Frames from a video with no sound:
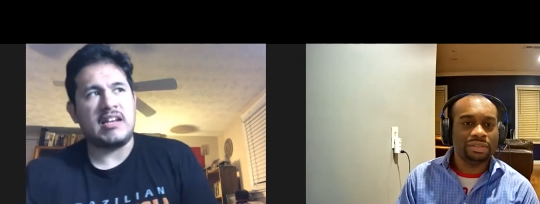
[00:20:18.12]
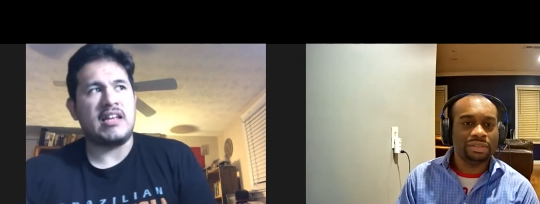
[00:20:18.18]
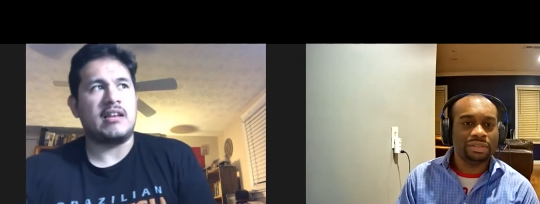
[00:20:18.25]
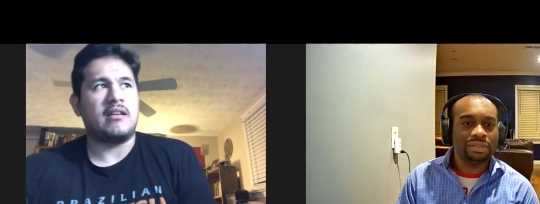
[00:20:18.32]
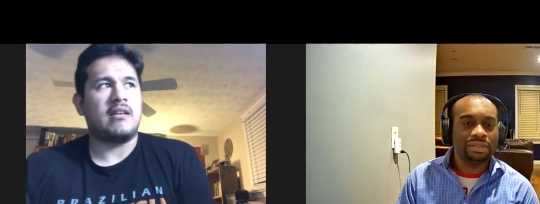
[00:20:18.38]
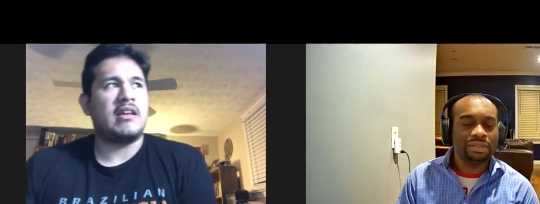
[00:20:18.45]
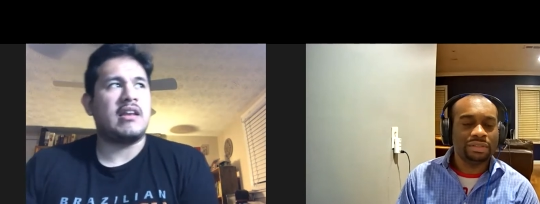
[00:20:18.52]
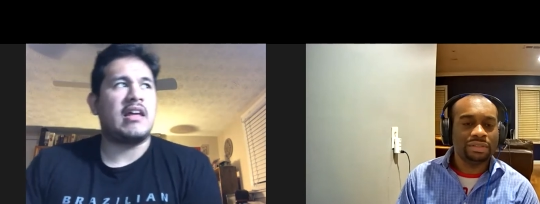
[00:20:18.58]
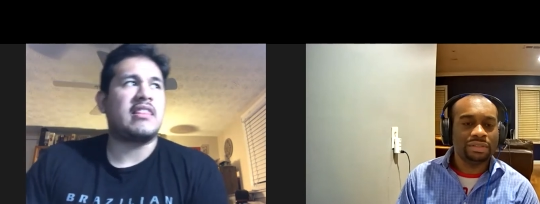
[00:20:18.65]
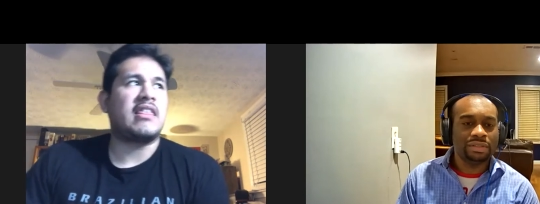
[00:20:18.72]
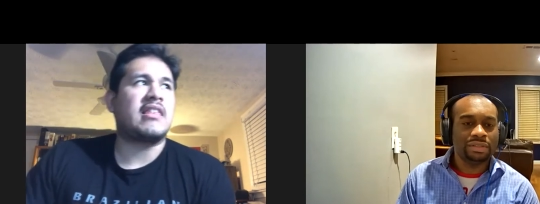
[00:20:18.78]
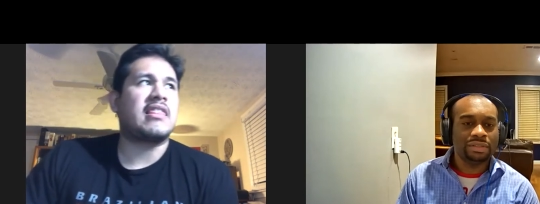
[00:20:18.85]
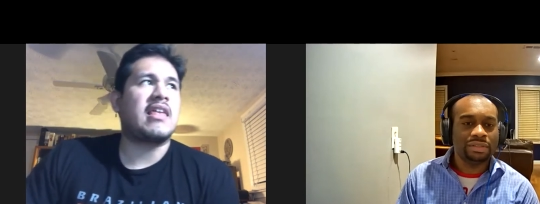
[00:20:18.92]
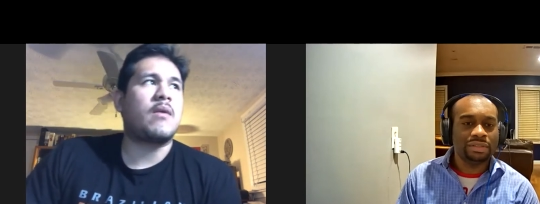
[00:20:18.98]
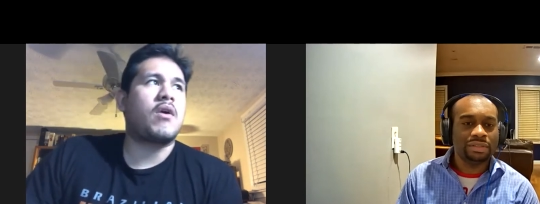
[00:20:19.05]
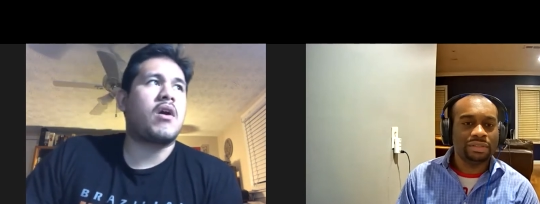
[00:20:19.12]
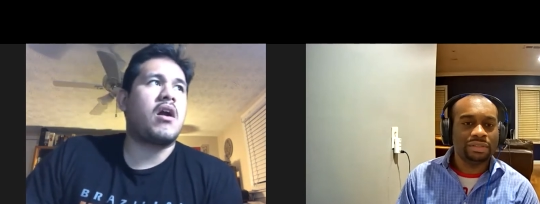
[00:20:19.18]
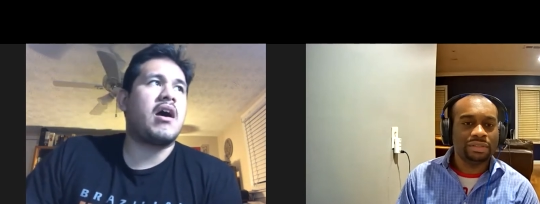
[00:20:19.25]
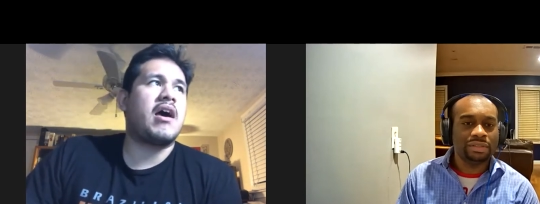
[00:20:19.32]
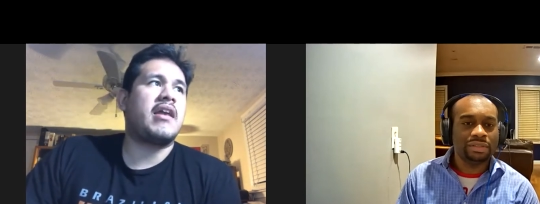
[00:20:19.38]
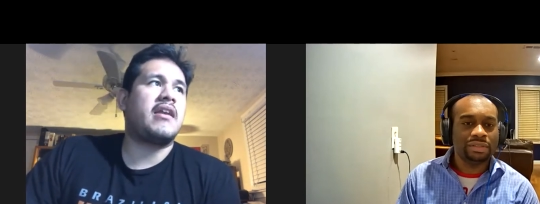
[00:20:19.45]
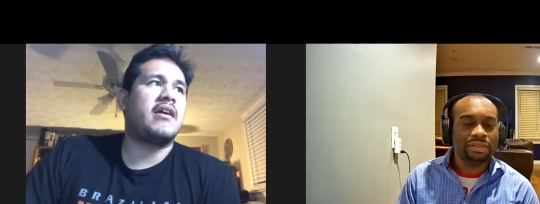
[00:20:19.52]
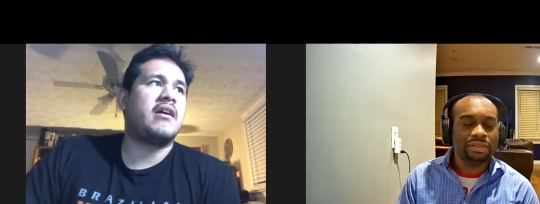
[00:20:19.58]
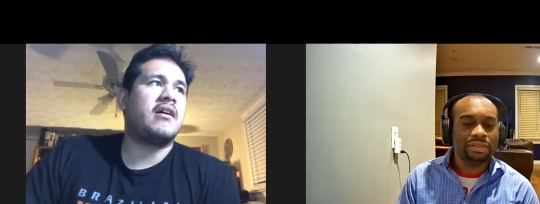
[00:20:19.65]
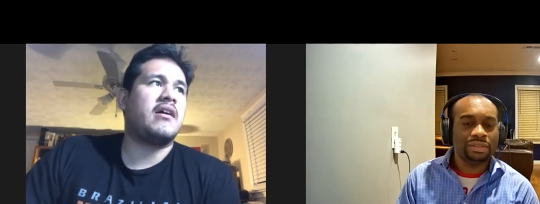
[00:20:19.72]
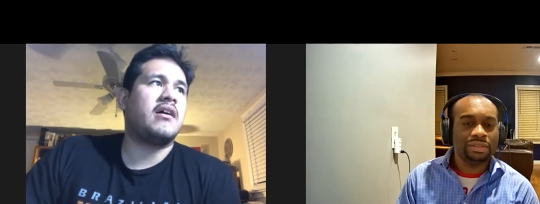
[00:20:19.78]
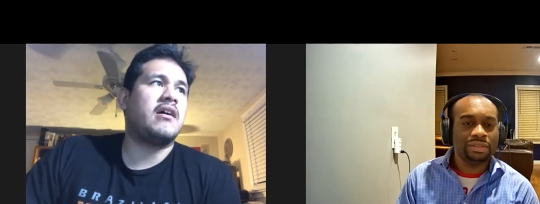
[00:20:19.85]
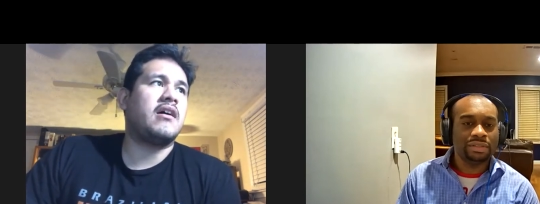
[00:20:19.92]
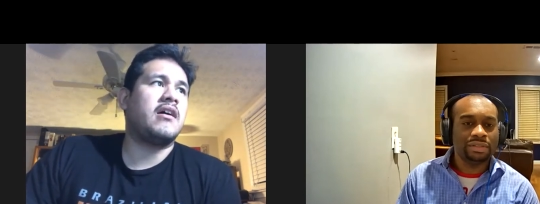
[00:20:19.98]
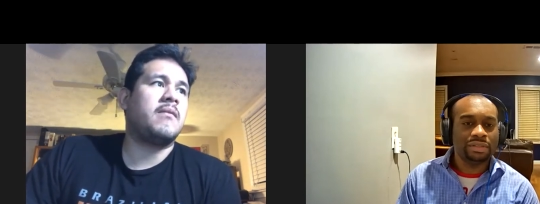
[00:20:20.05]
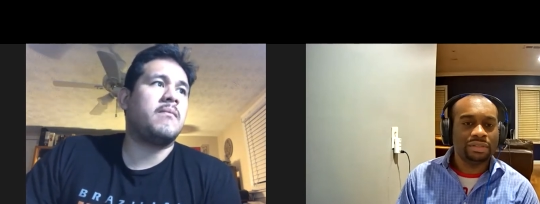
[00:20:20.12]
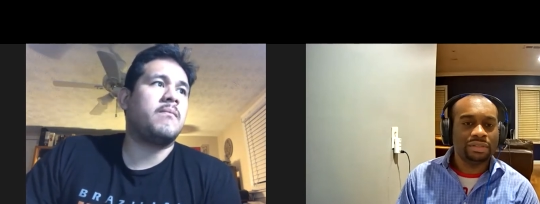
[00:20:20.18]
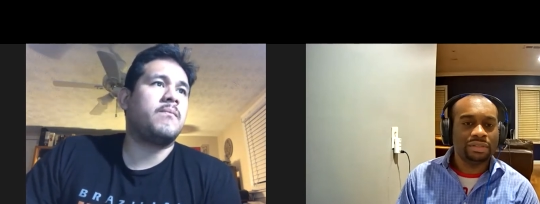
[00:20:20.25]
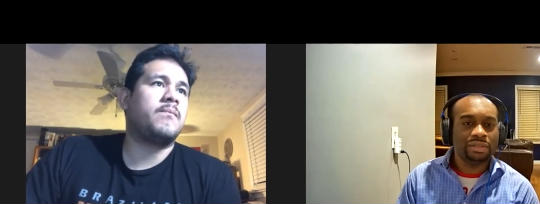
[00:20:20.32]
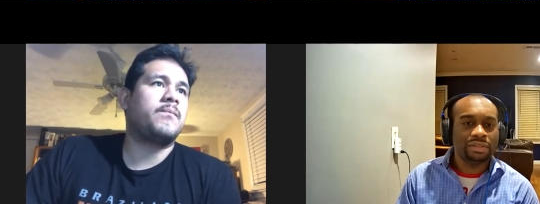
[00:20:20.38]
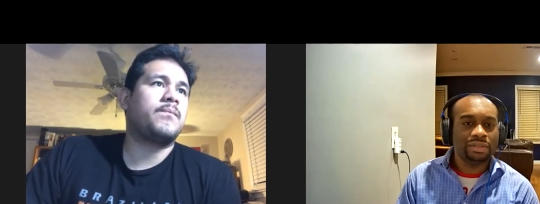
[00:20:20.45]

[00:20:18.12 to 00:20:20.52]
Speaker 1: didn't, and I think they were at. Um,